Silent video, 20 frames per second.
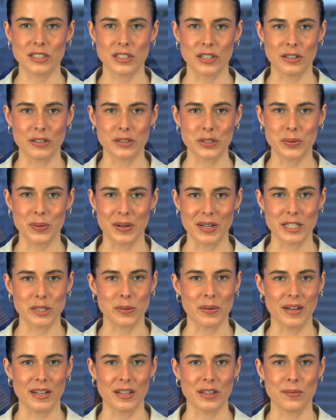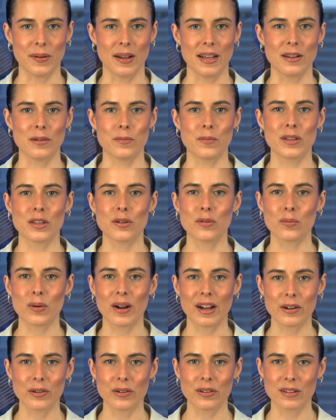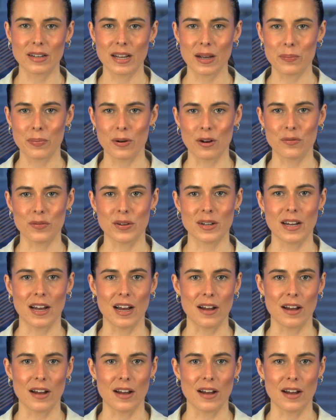June 2023 with a record net profit